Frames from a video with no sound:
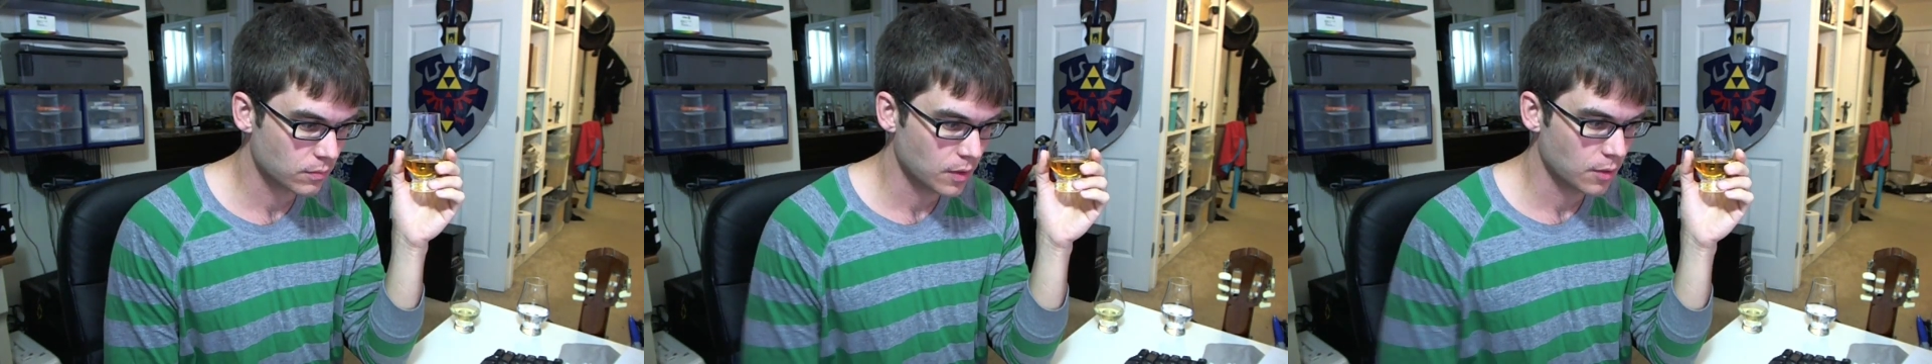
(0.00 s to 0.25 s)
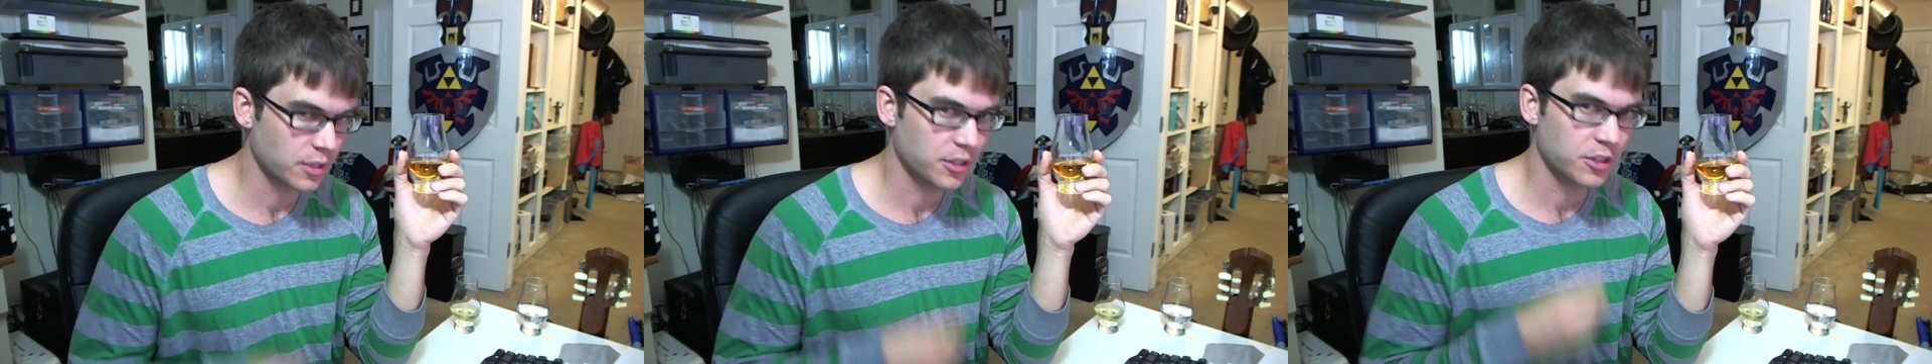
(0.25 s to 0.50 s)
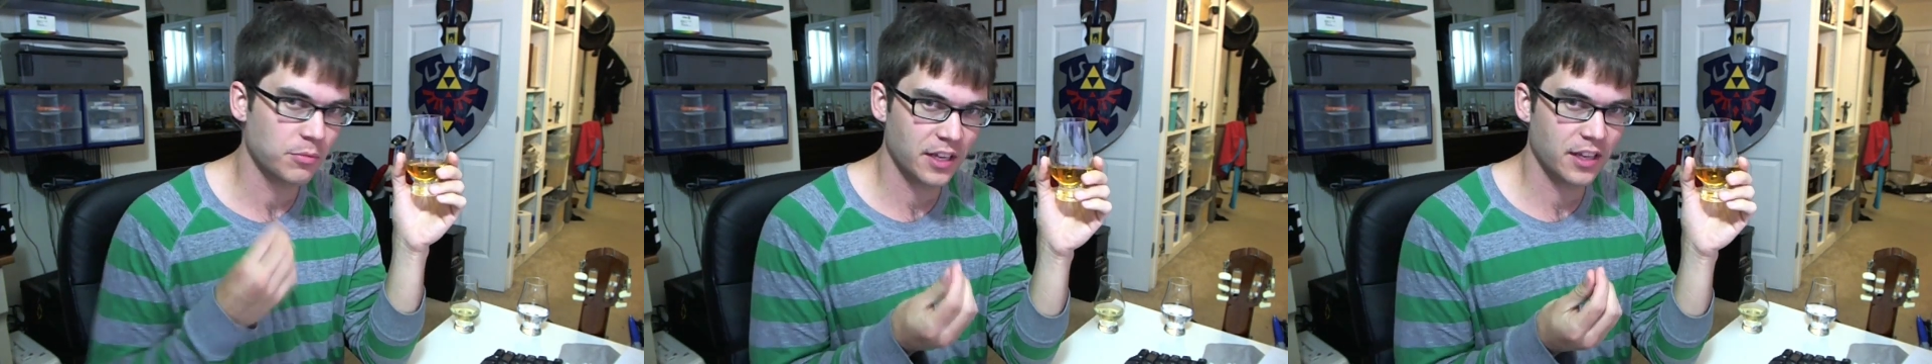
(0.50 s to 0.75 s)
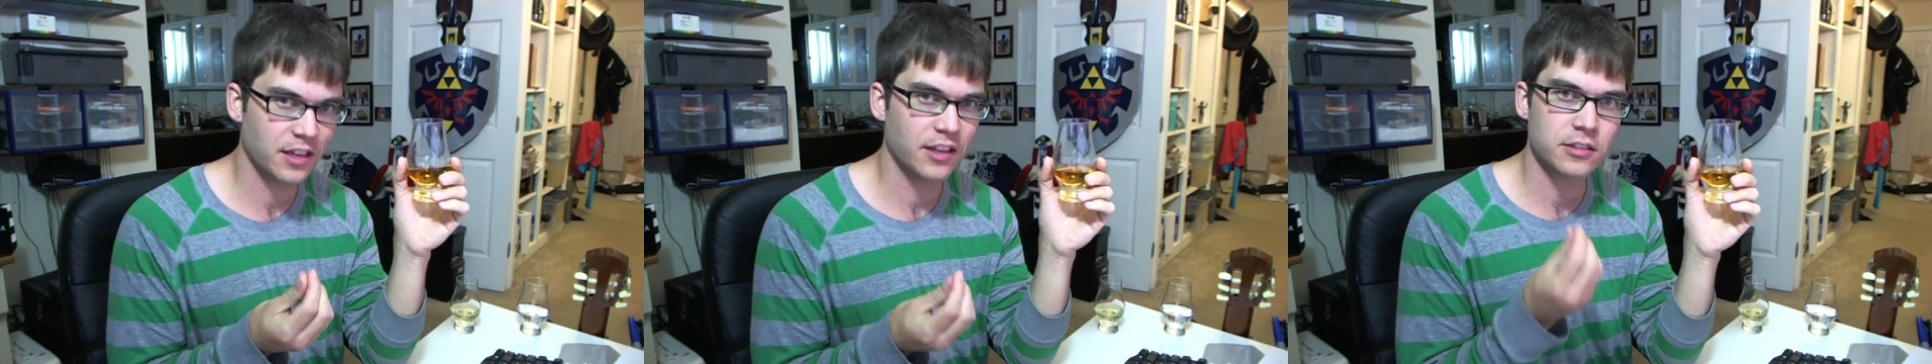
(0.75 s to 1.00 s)
But at the
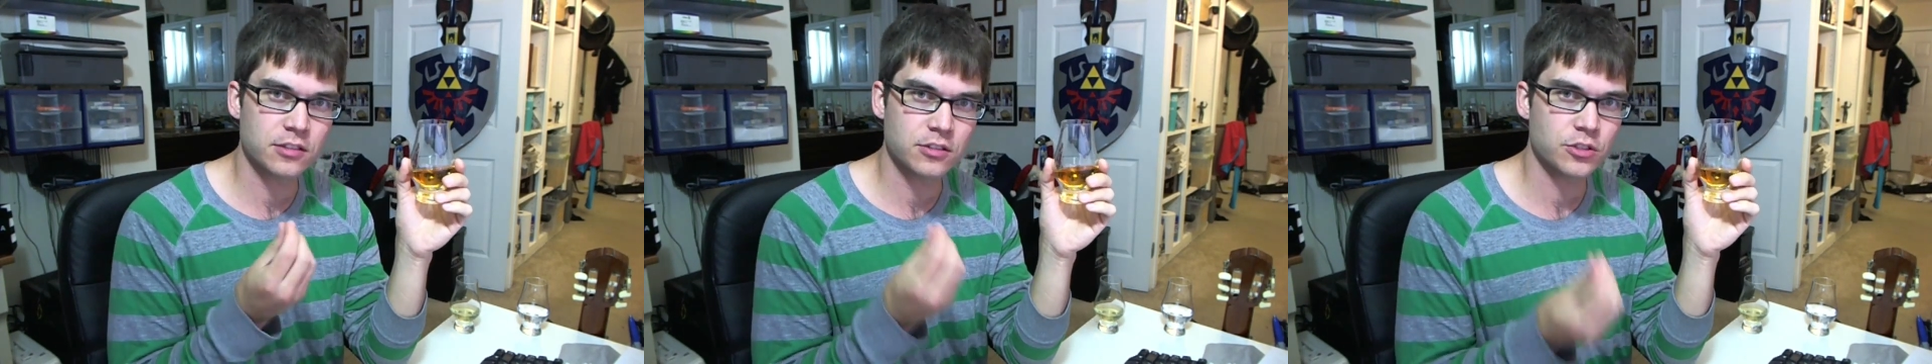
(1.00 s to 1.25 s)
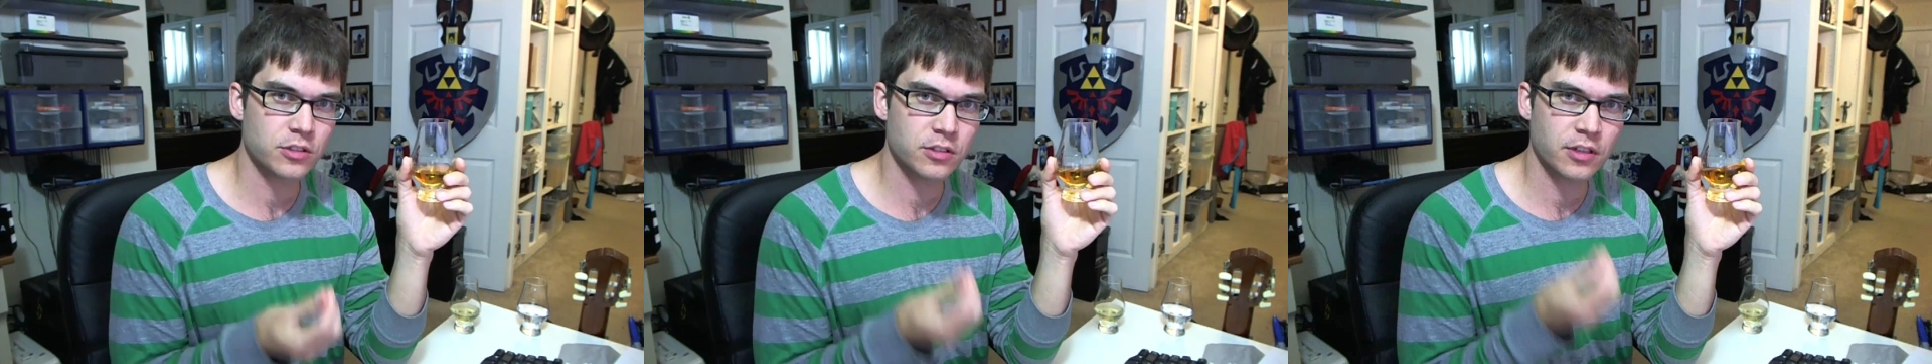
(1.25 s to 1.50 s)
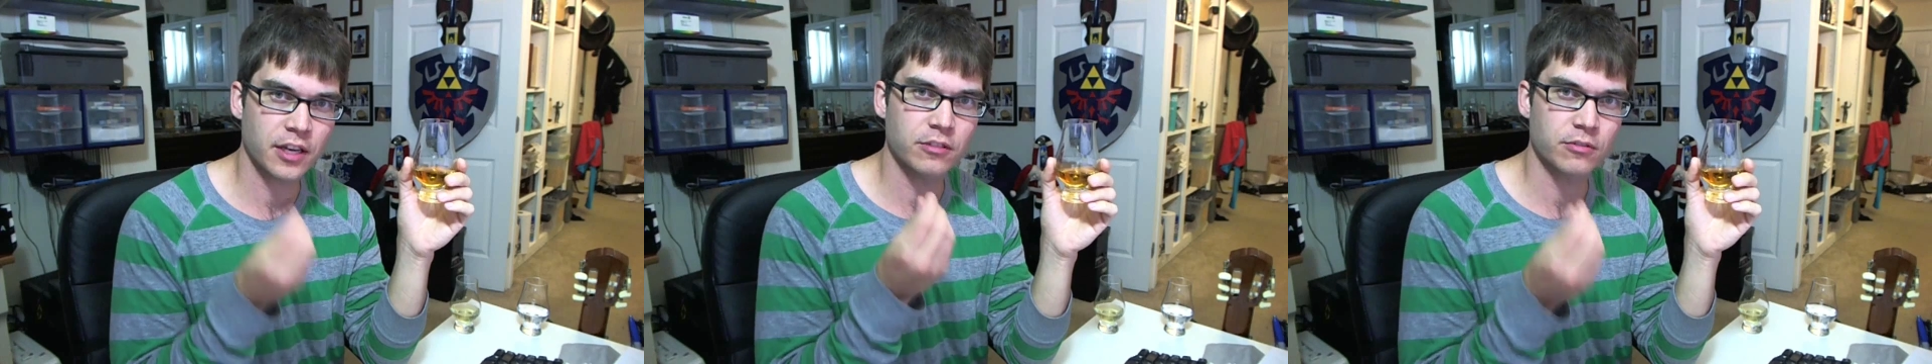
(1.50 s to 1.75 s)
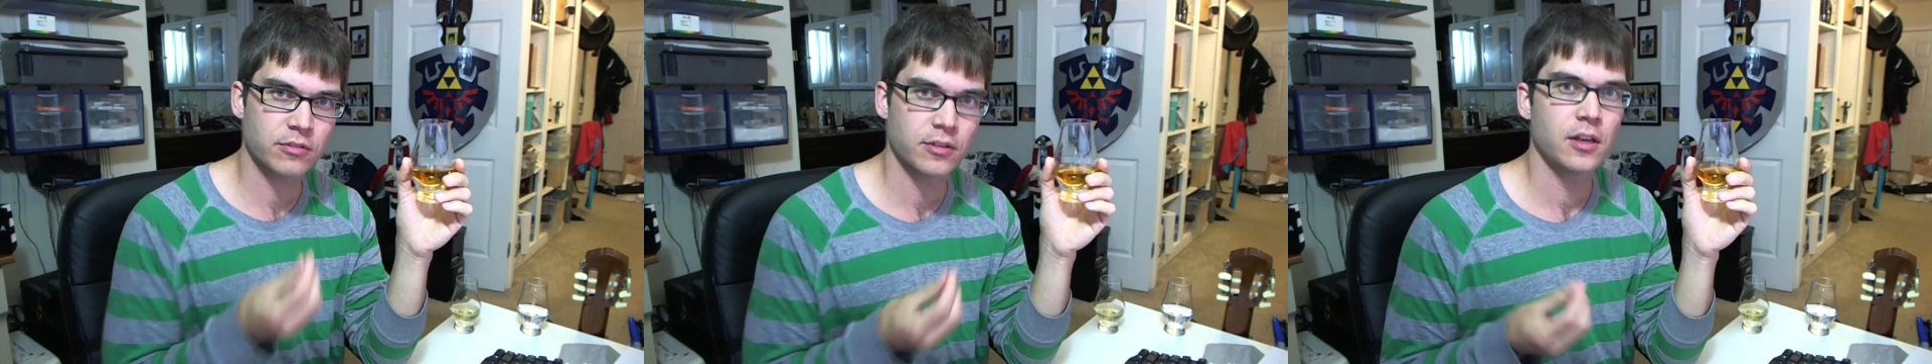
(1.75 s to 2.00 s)
beginning, it's just kind
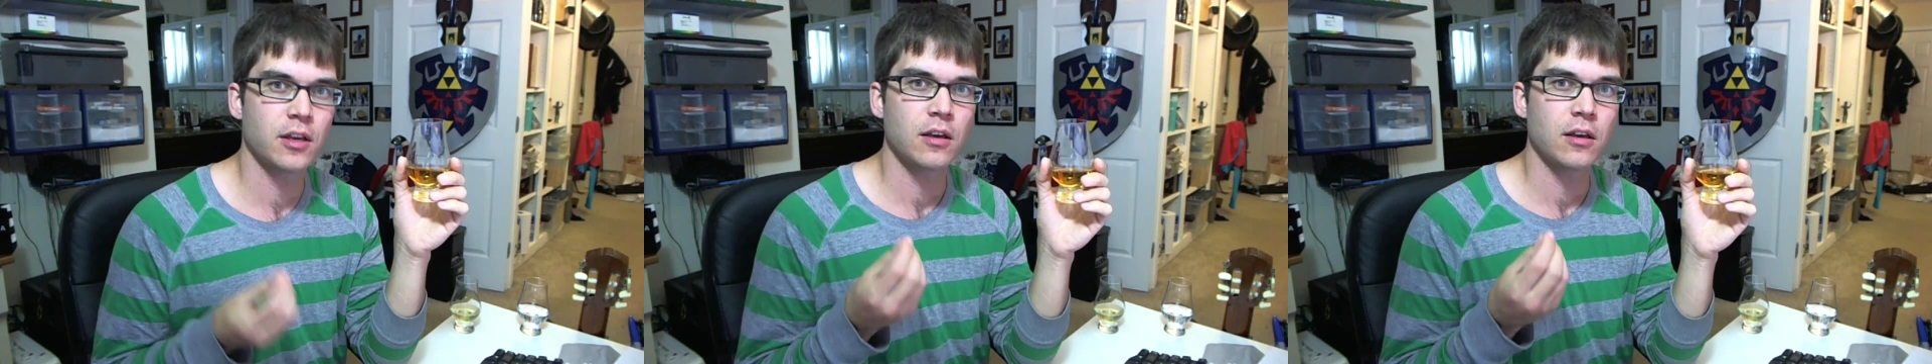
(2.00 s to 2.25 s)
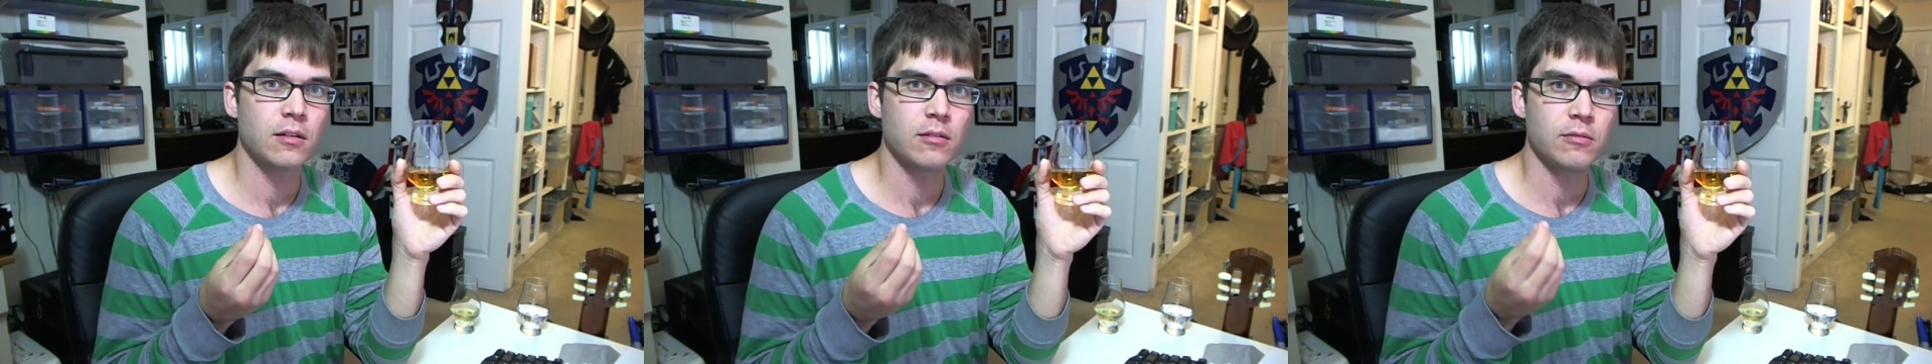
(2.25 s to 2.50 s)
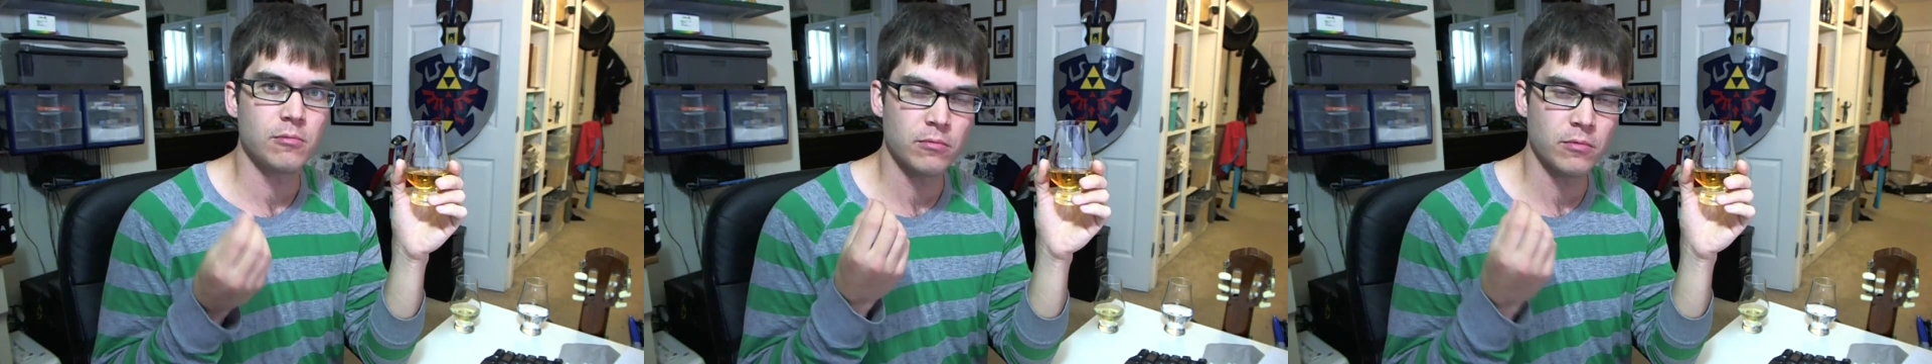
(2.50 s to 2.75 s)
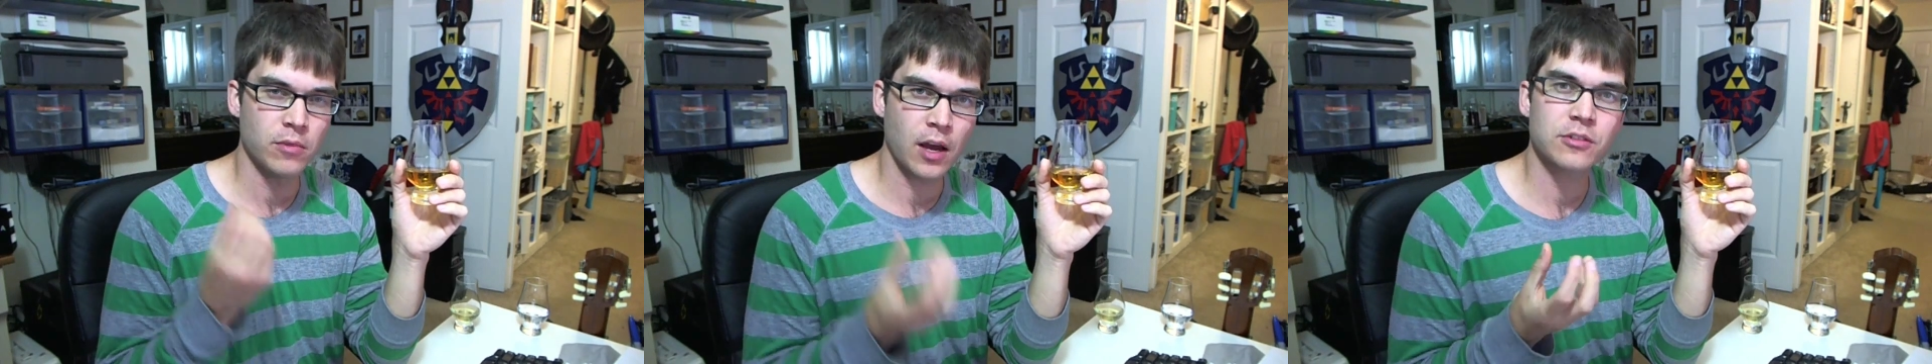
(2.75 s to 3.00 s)
of
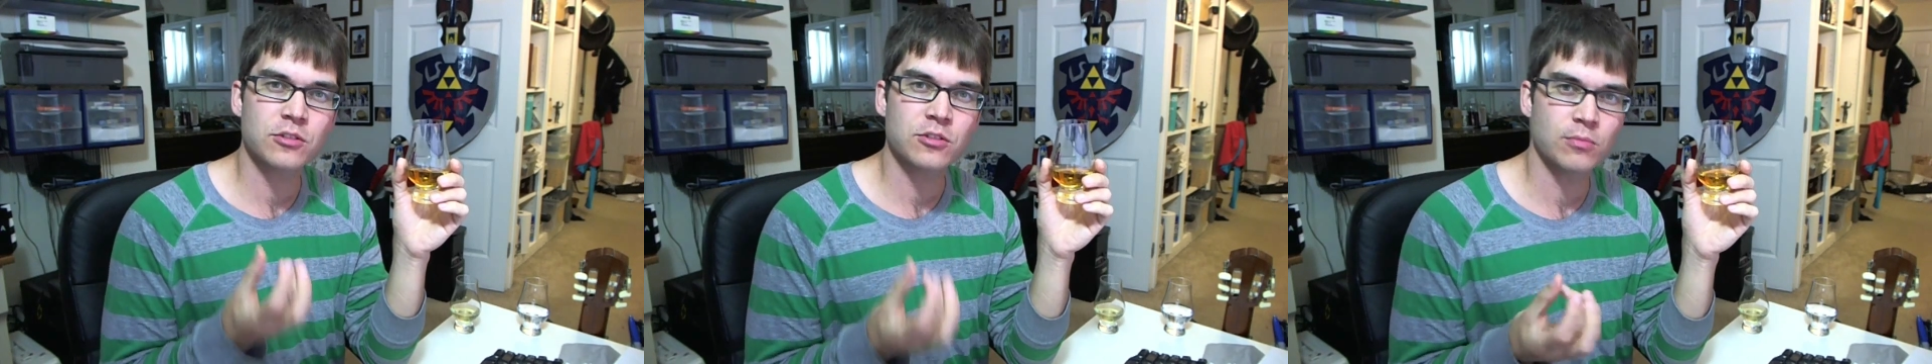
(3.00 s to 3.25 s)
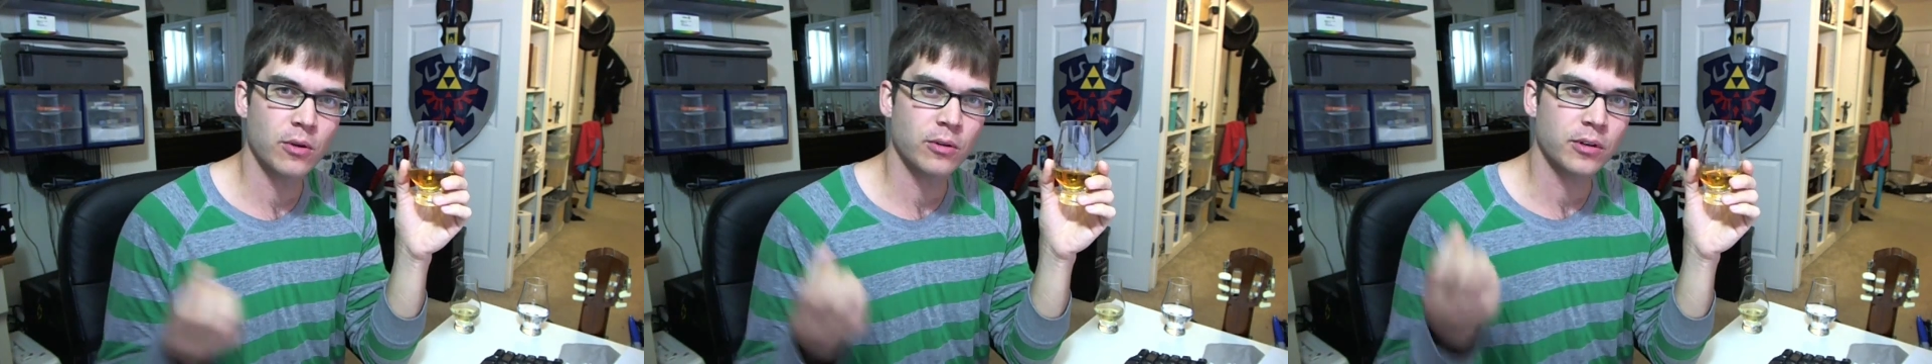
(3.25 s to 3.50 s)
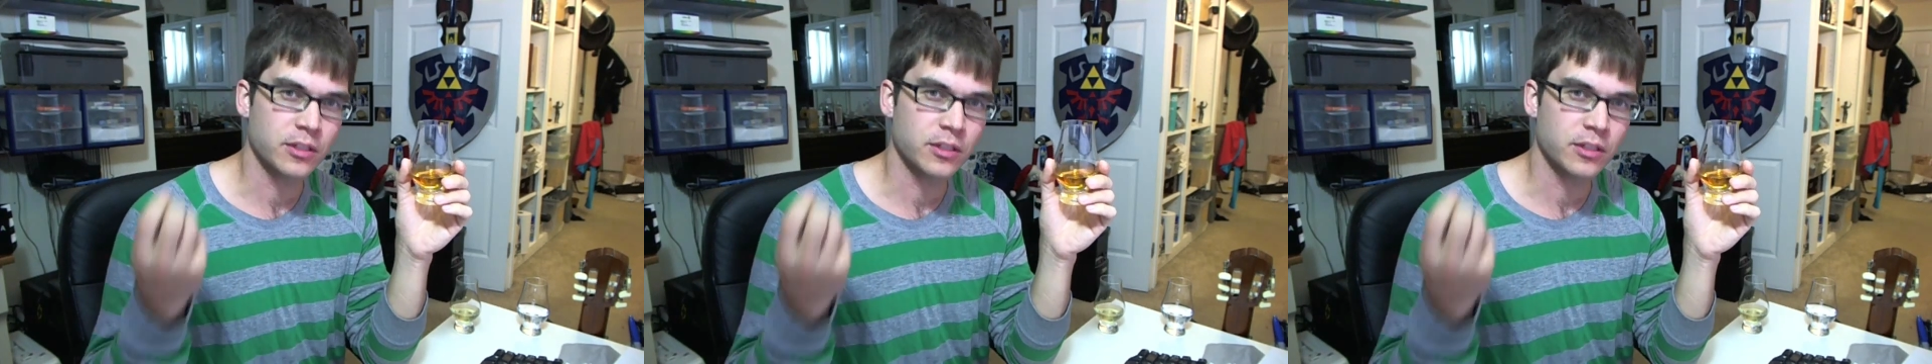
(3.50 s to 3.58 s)
not smoke.